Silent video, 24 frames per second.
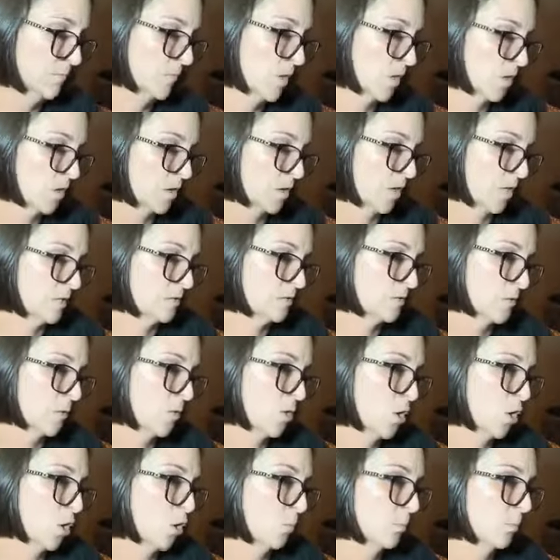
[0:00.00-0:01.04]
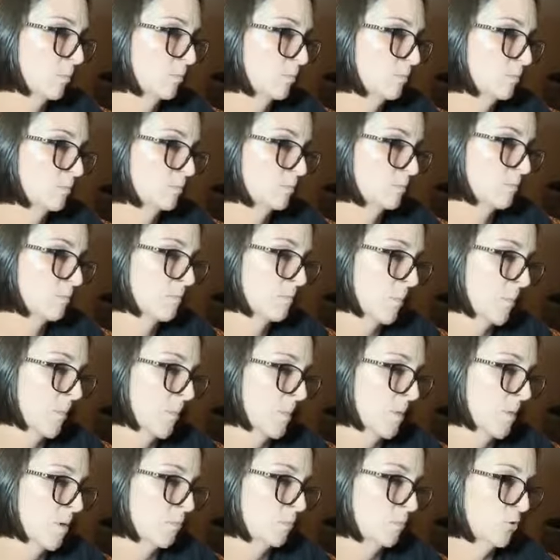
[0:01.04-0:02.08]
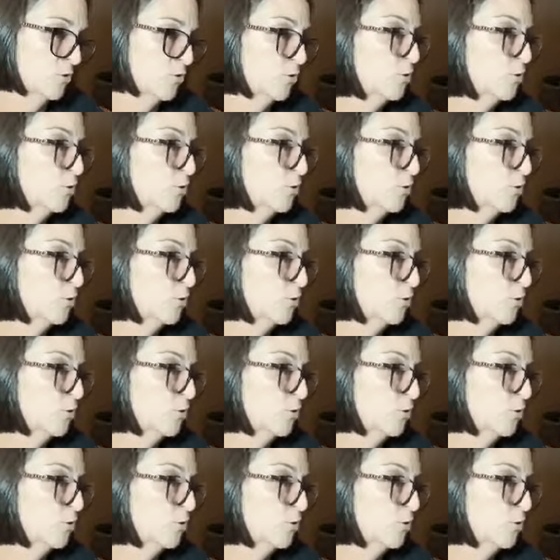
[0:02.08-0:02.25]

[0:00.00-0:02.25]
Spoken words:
All right, so Hope, we'll